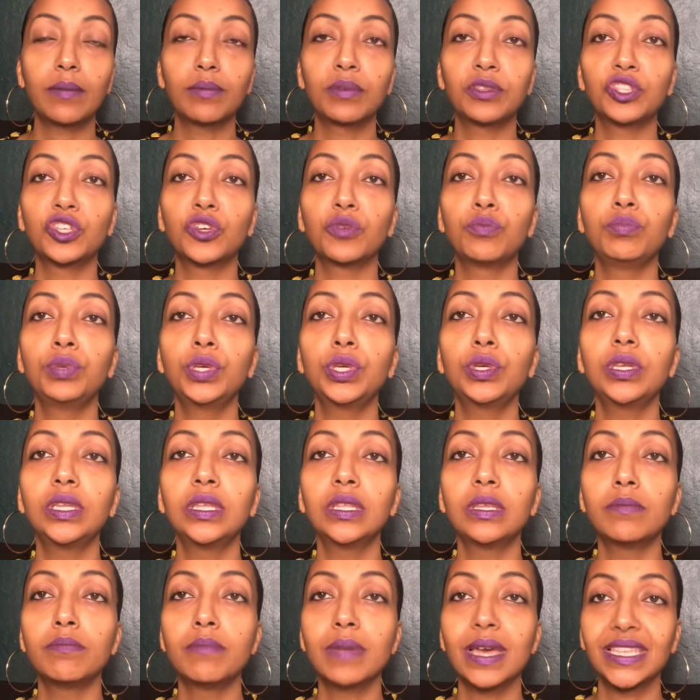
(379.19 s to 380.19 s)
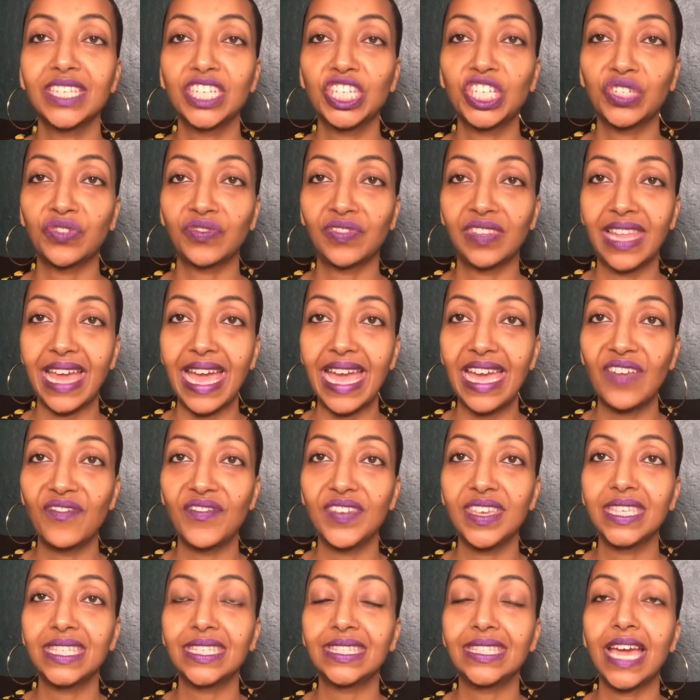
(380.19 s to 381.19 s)
But the beauty, the message of life
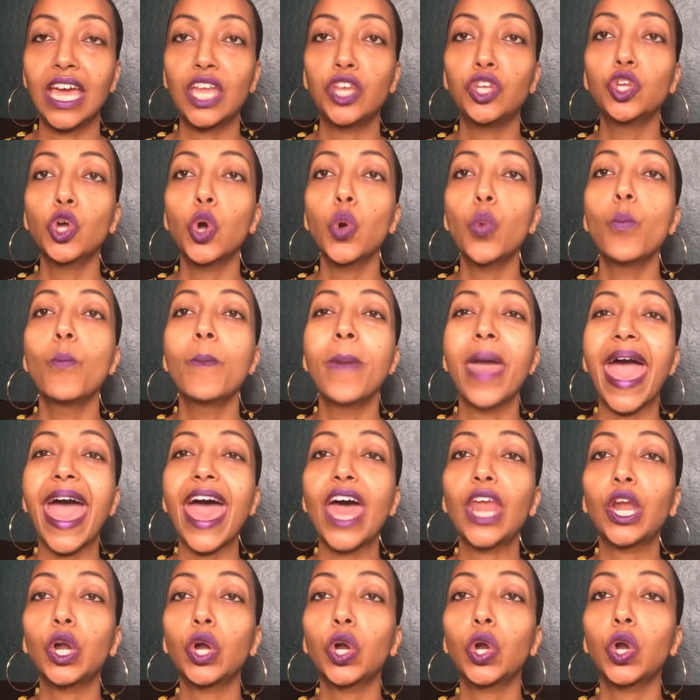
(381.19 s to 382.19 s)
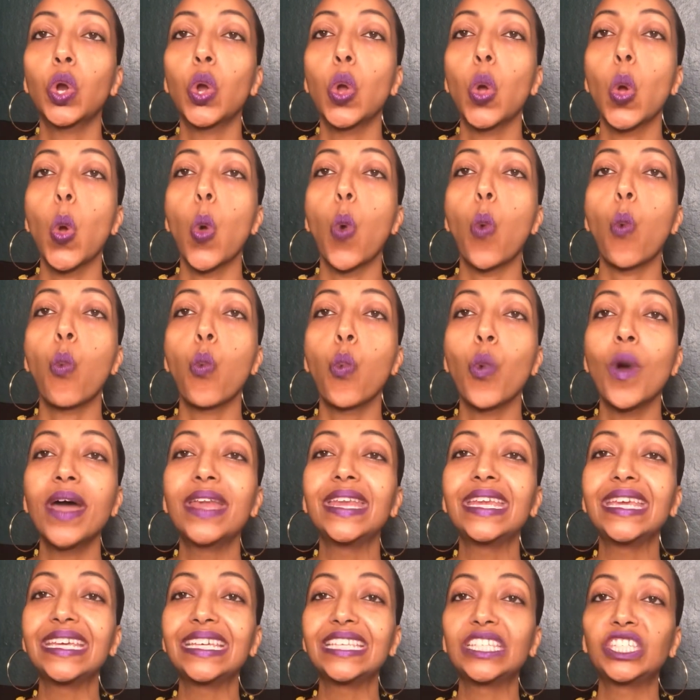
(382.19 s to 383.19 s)
is that no matter what
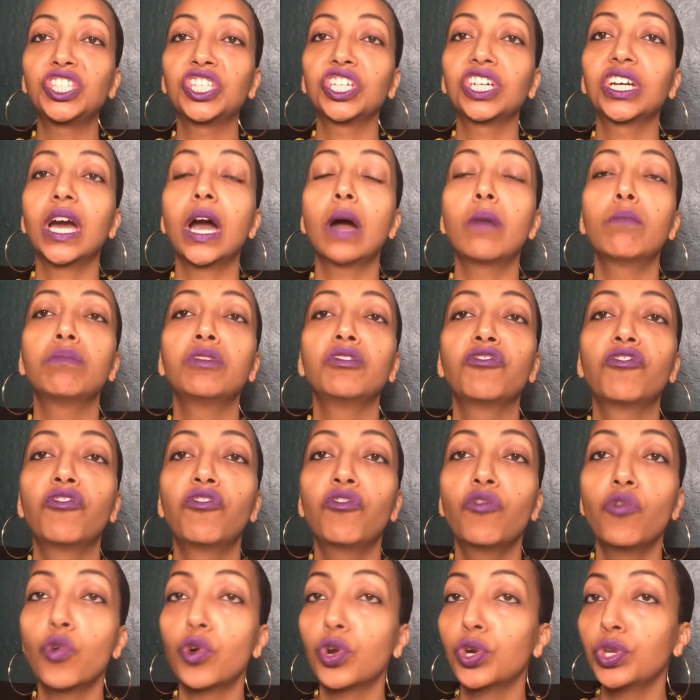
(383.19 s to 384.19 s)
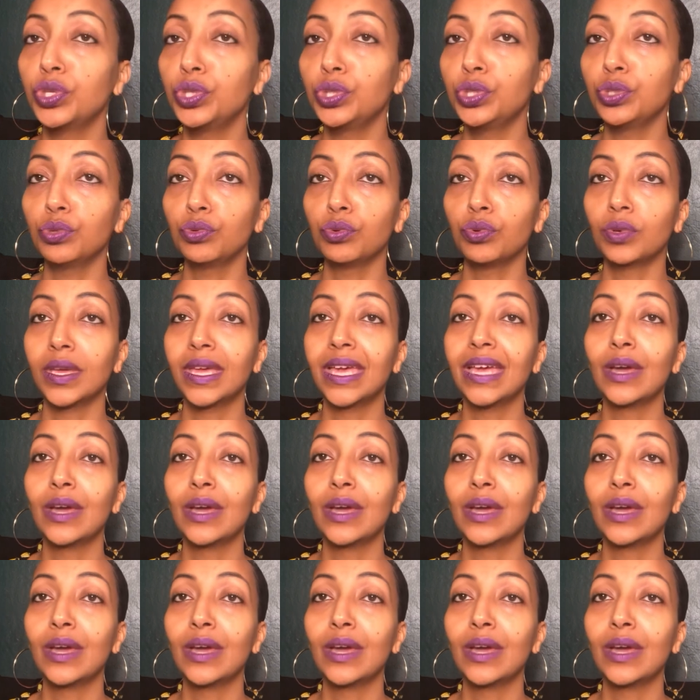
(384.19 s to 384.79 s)
is to come before you,